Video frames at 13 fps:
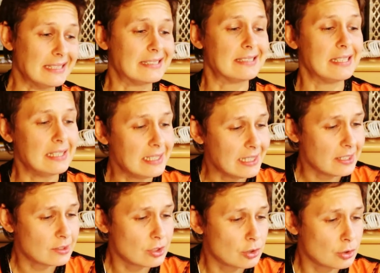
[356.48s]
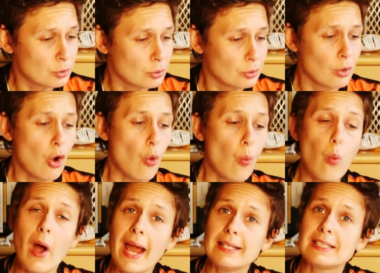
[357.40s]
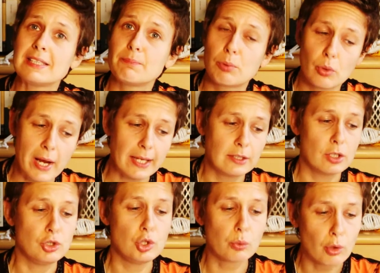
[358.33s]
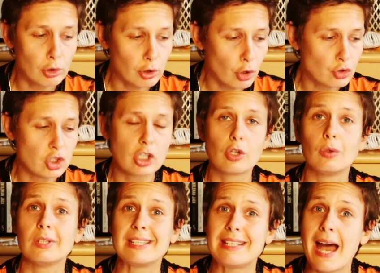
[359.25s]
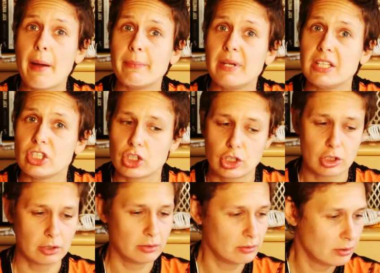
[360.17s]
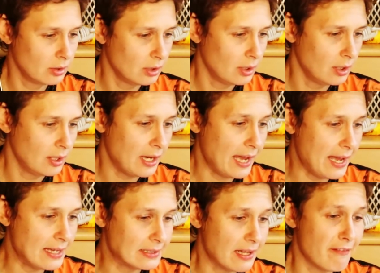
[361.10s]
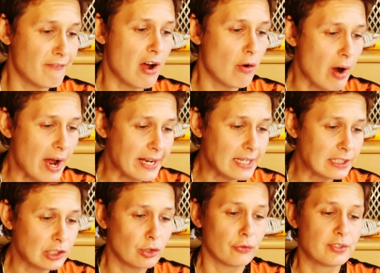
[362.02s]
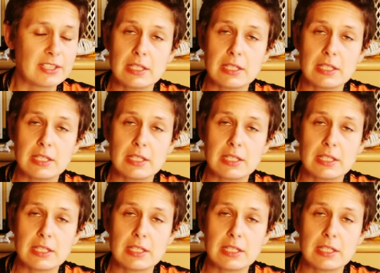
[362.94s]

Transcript: is linked to widespread neurological damage and a variety of